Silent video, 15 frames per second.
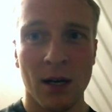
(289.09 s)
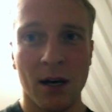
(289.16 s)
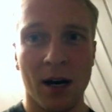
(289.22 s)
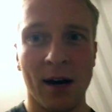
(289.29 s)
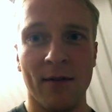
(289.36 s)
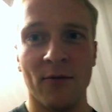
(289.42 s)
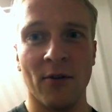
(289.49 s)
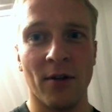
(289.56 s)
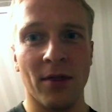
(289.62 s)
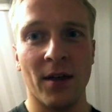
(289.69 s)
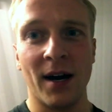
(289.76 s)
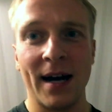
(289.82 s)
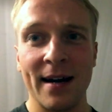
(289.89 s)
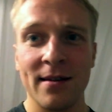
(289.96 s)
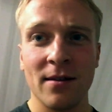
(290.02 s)
I would
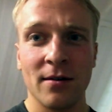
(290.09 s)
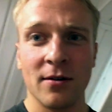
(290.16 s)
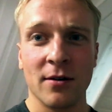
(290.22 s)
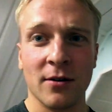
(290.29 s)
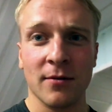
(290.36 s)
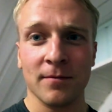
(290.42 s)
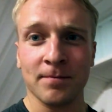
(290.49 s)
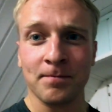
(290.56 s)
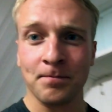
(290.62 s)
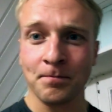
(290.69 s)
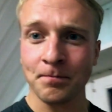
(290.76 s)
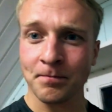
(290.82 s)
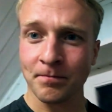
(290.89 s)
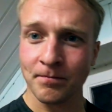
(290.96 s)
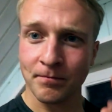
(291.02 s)
either
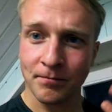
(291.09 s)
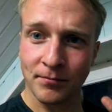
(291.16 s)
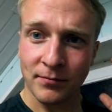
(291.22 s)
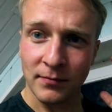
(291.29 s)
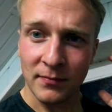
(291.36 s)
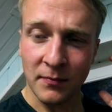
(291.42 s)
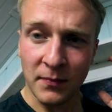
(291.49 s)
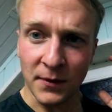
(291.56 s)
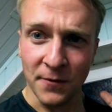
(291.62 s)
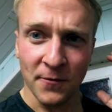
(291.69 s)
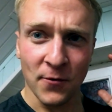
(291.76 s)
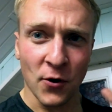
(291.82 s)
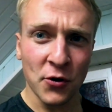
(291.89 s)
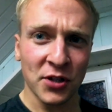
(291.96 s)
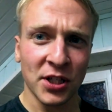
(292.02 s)

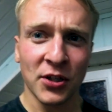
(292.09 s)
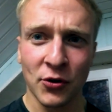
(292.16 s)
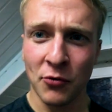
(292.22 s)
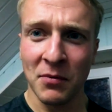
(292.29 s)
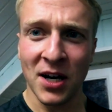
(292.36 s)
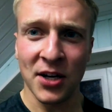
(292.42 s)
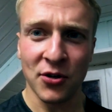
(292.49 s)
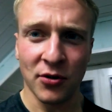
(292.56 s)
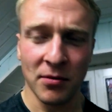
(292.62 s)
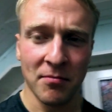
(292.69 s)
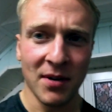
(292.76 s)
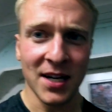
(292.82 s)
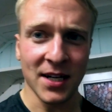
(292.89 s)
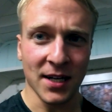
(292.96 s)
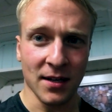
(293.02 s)
focusing too much on the
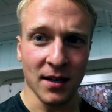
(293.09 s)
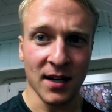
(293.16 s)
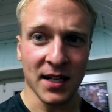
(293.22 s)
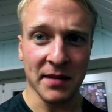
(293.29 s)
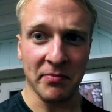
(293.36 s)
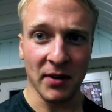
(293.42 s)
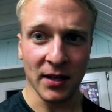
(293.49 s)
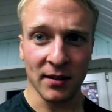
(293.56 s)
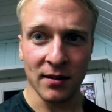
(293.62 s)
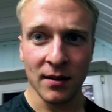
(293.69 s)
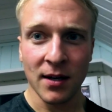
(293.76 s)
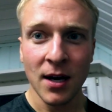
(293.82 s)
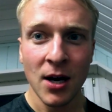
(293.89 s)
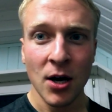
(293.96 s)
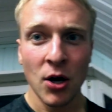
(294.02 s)
money aspect,
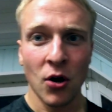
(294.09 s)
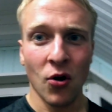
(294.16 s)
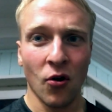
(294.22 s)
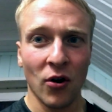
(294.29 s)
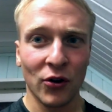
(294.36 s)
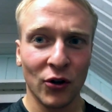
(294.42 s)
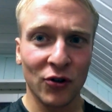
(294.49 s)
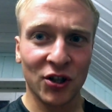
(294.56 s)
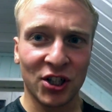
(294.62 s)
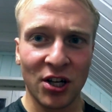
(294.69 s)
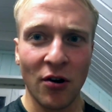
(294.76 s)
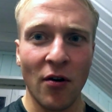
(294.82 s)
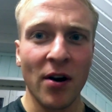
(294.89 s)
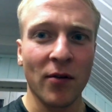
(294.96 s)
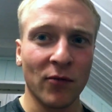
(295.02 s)
or not
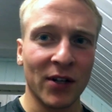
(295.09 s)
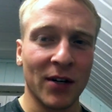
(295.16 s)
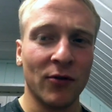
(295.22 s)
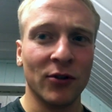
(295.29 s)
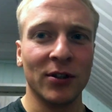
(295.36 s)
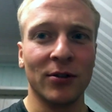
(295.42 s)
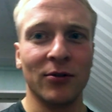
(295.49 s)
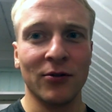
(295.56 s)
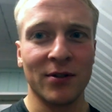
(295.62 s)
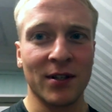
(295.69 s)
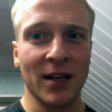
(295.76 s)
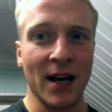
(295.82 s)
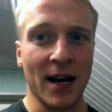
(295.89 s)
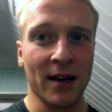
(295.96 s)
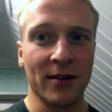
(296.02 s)
sharing what I wanted to
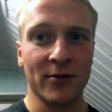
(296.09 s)
say.